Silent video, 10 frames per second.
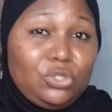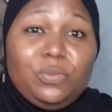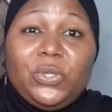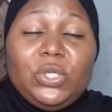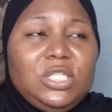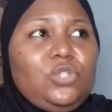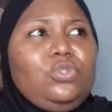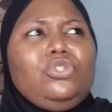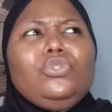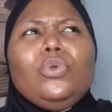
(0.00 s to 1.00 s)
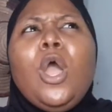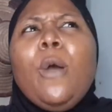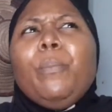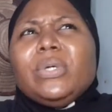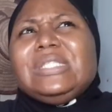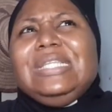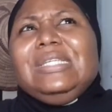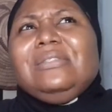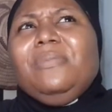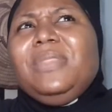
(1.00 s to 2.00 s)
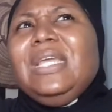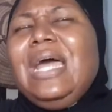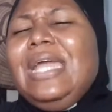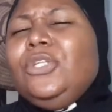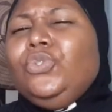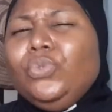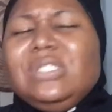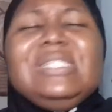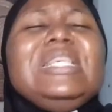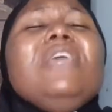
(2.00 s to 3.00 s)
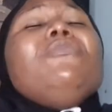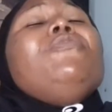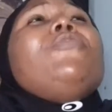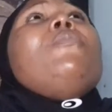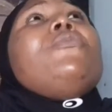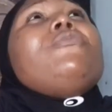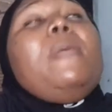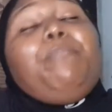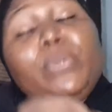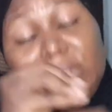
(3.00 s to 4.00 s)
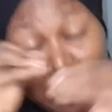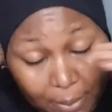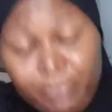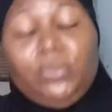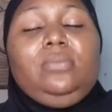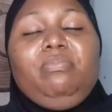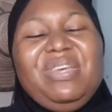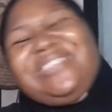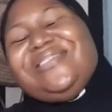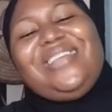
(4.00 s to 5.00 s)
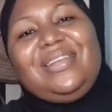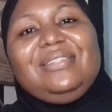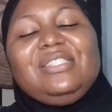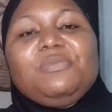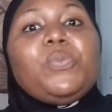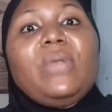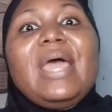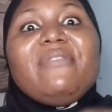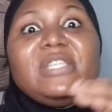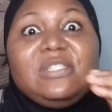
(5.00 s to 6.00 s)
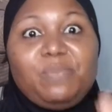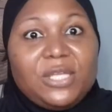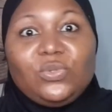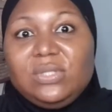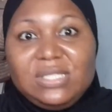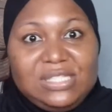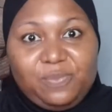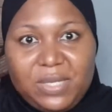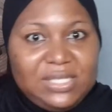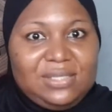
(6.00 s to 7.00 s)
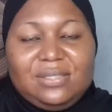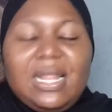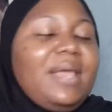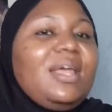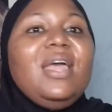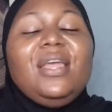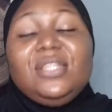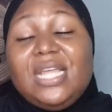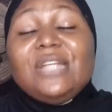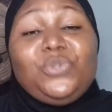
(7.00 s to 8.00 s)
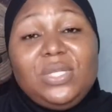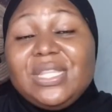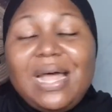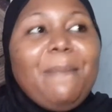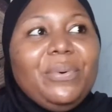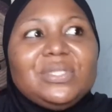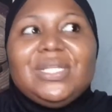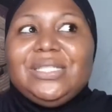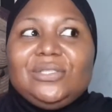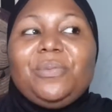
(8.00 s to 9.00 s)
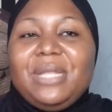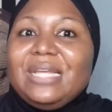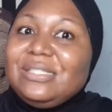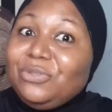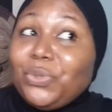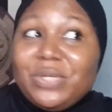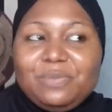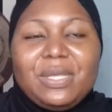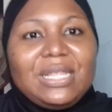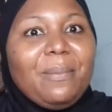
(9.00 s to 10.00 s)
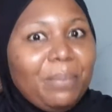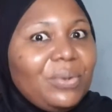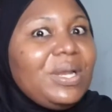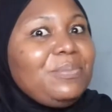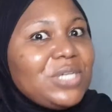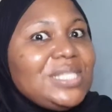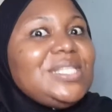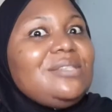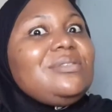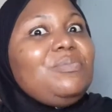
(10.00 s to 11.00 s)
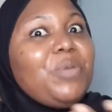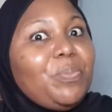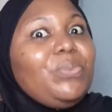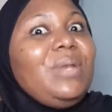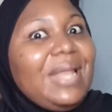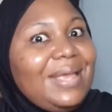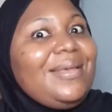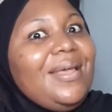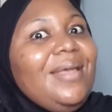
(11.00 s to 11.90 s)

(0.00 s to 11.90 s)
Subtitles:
to be honest with you, but there's something I notice, even from reputable personalities, people I respect on this space, like, they are doing that, but that does not mean I still don't respect them. But I'm trying to say to people, like,